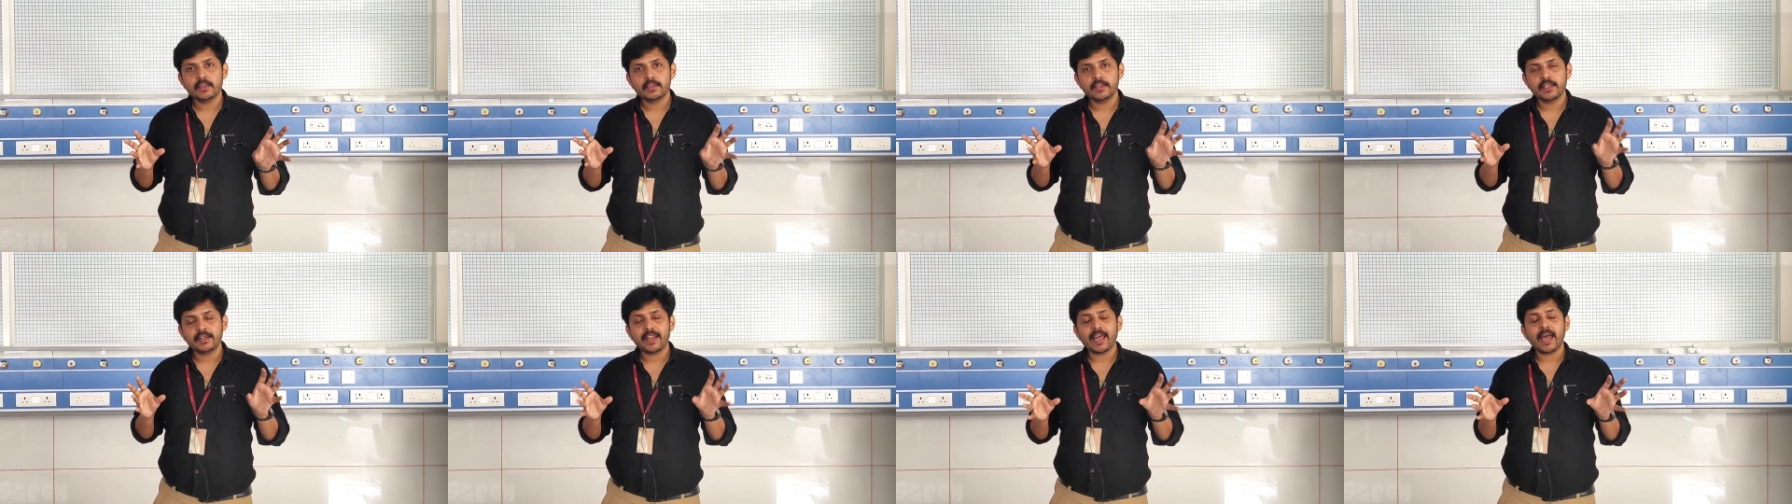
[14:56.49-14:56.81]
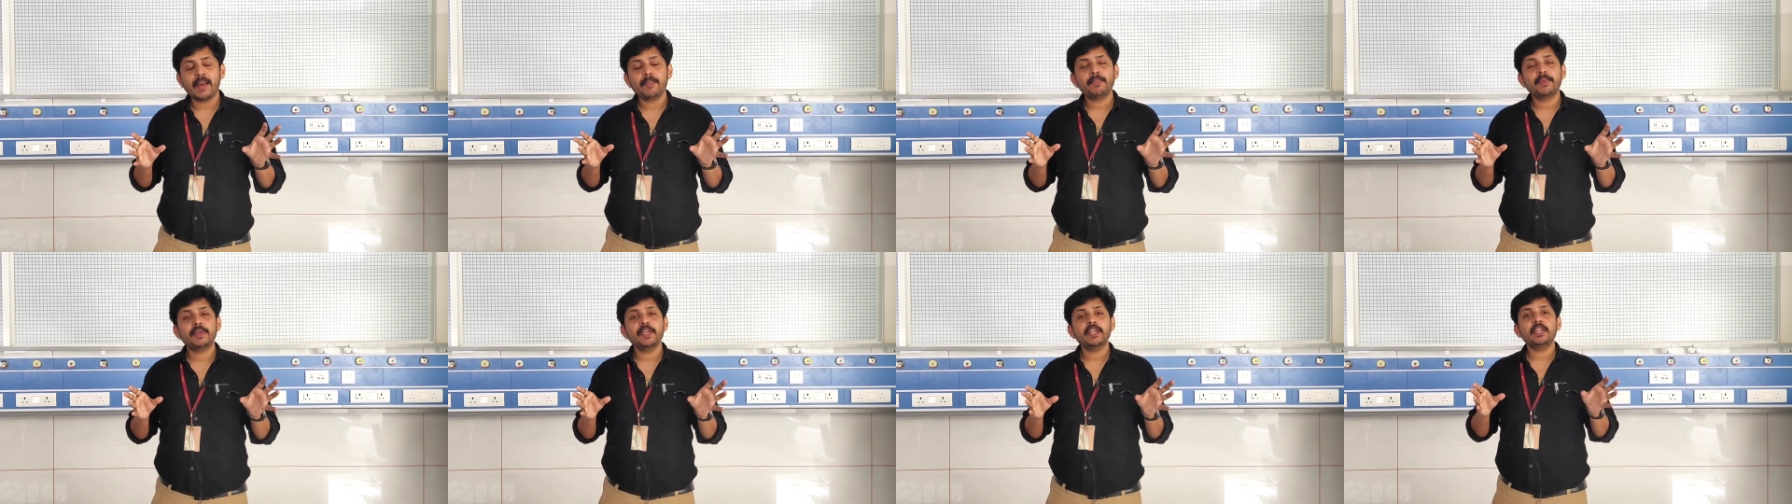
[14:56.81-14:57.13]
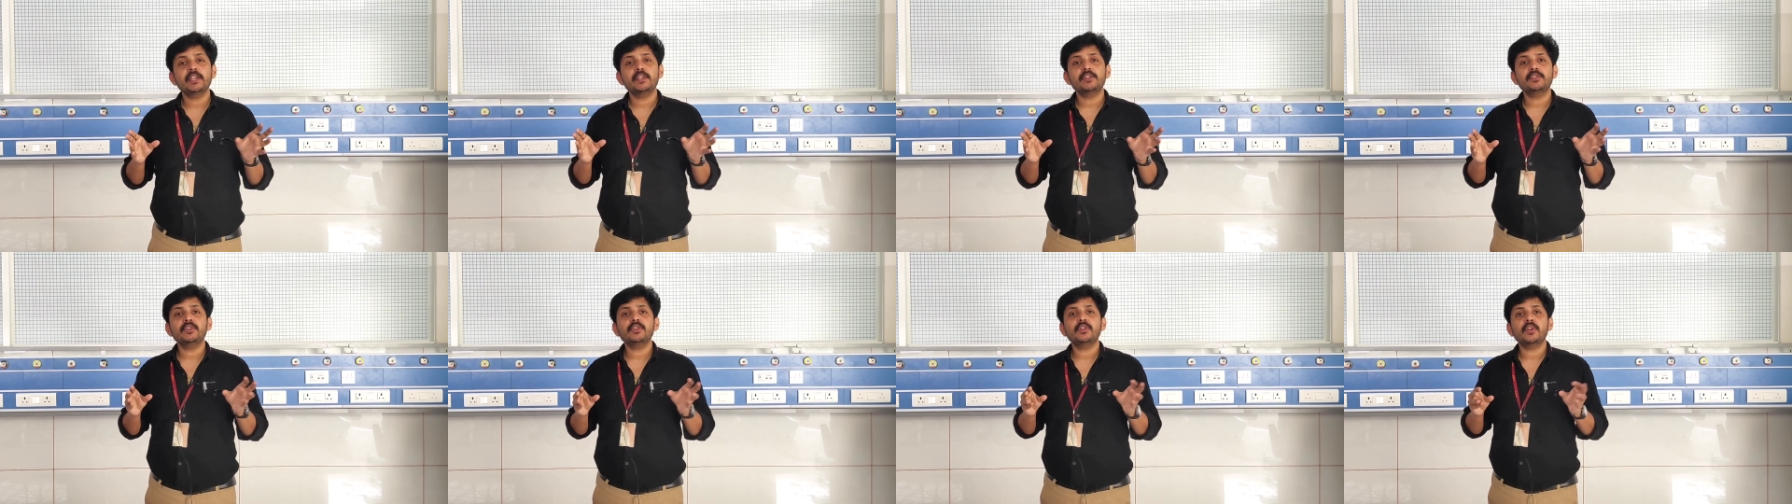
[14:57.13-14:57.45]
The
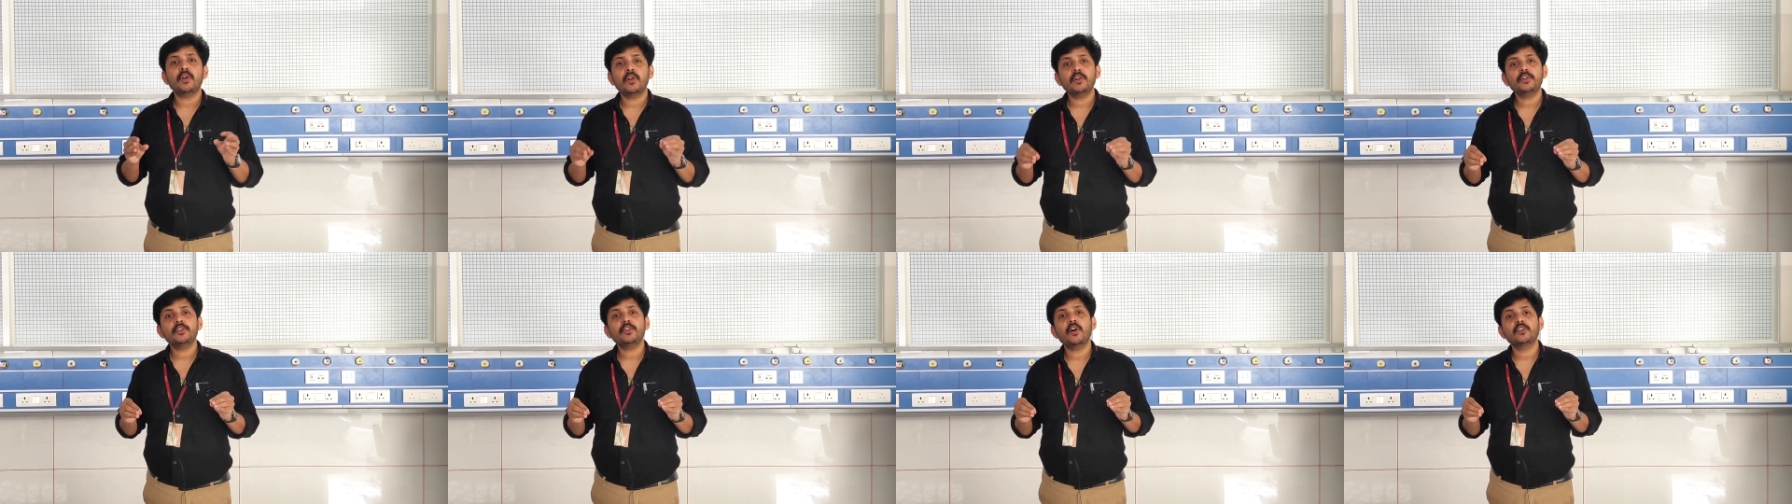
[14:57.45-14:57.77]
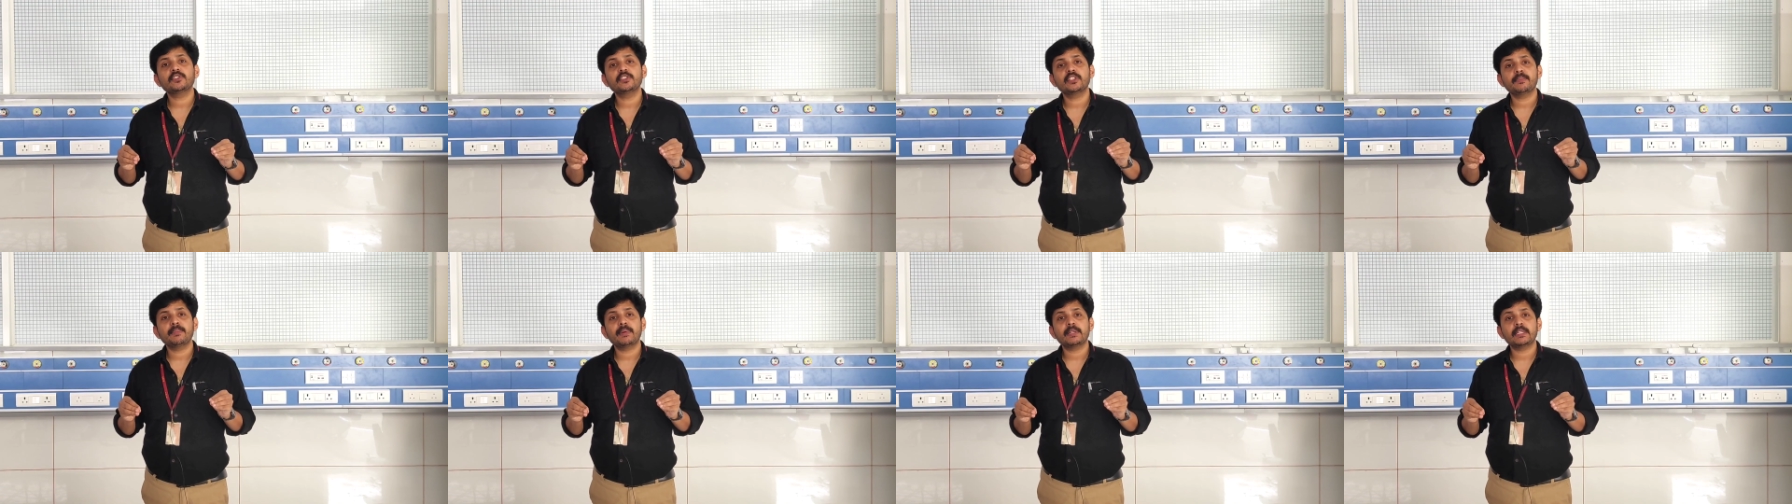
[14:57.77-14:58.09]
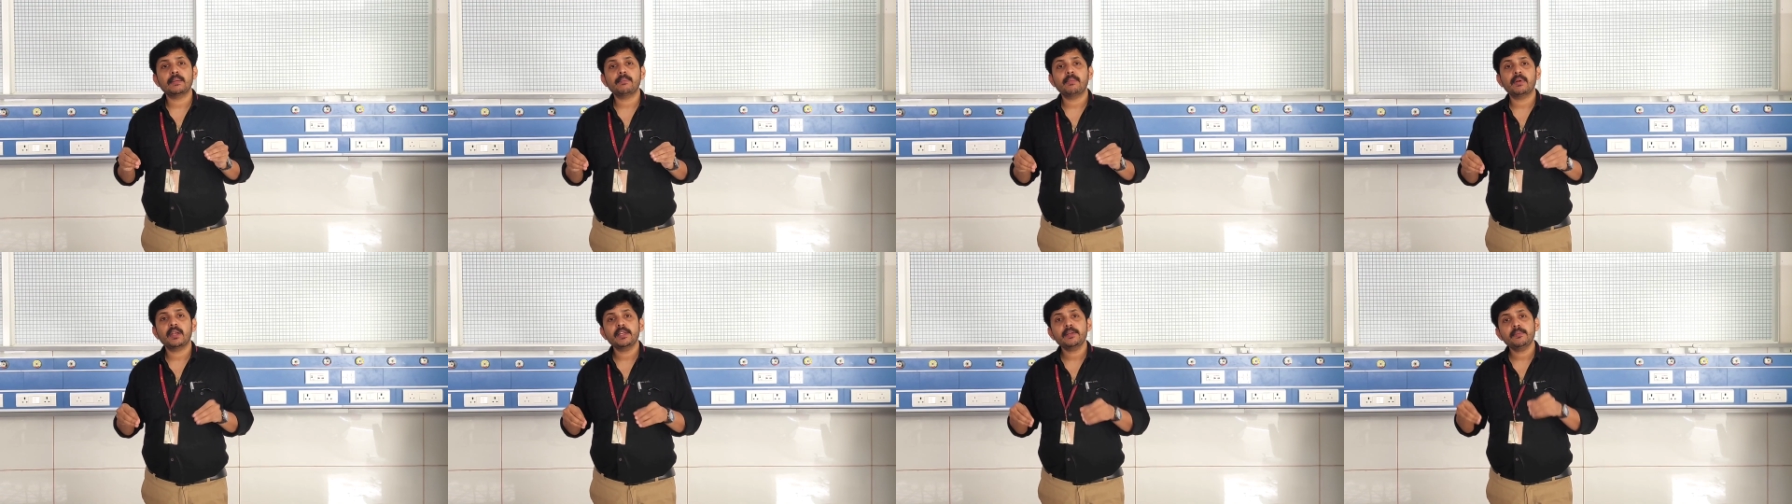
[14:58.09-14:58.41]
NAPQI into non-toxic
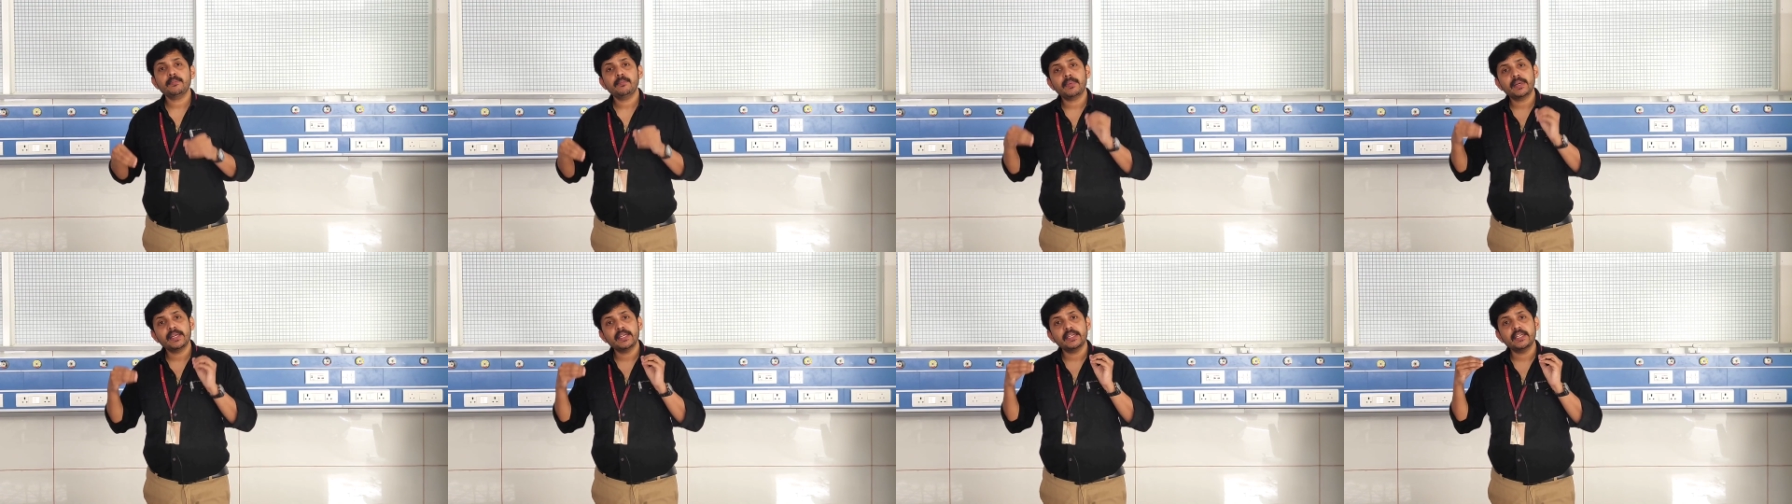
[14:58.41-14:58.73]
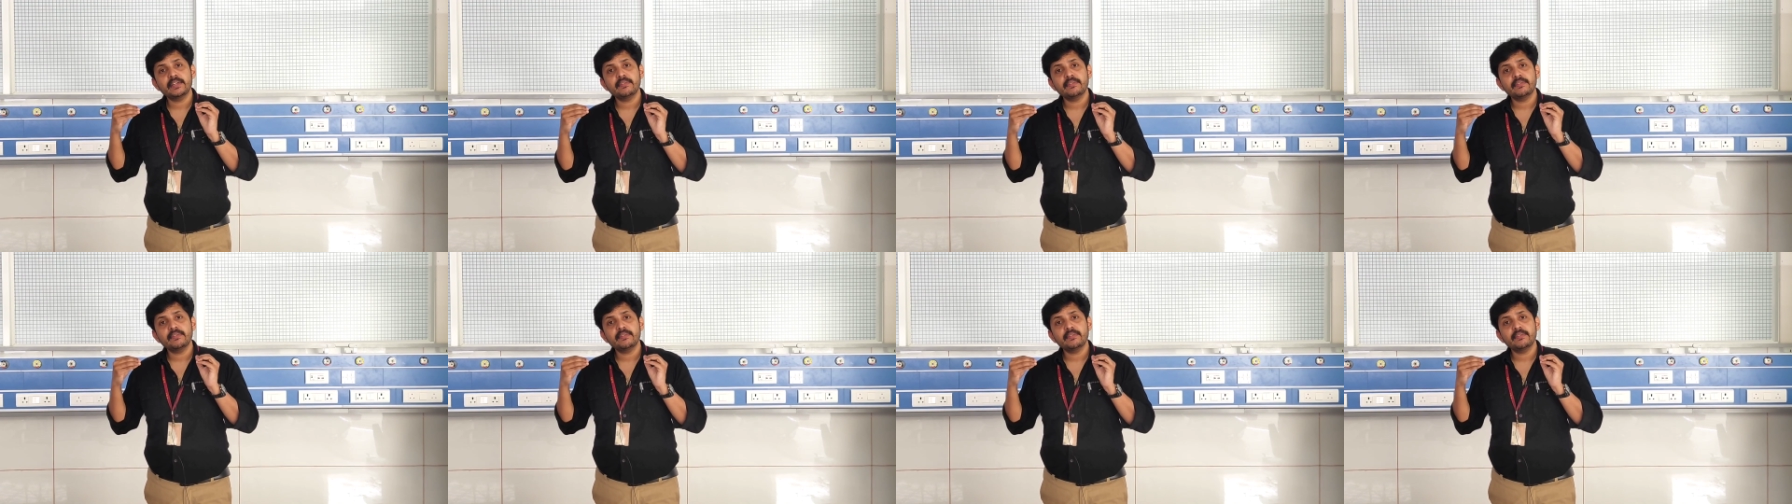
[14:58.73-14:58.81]
metabolite by